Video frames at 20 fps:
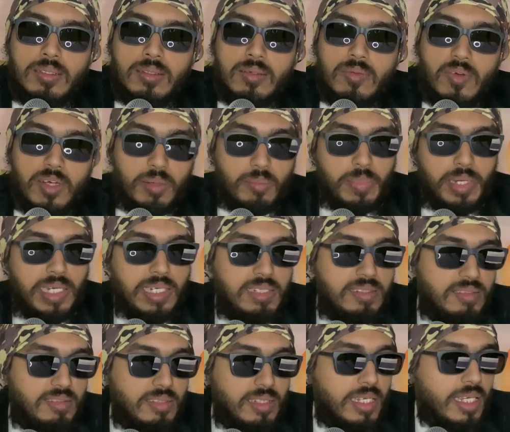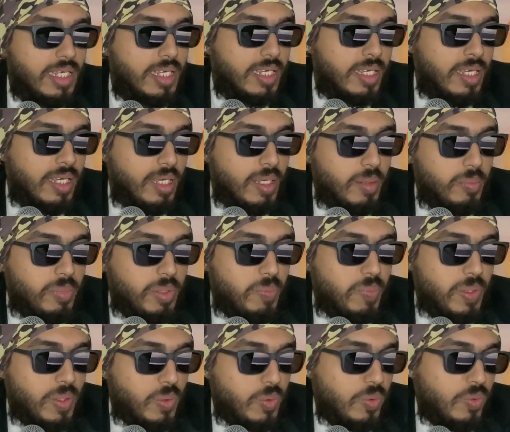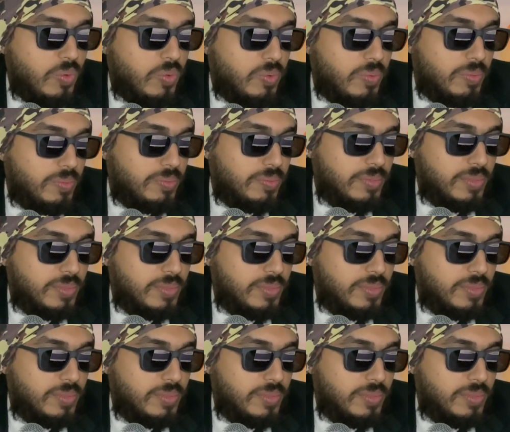One might say people who